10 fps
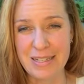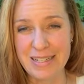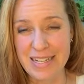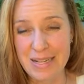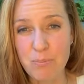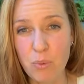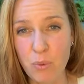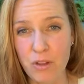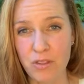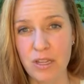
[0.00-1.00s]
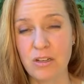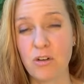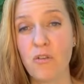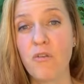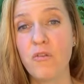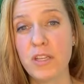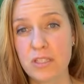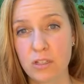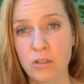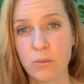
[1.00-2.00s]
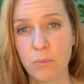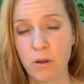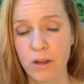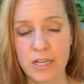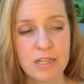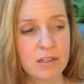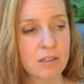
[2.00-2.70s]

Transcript: deep within your physical body.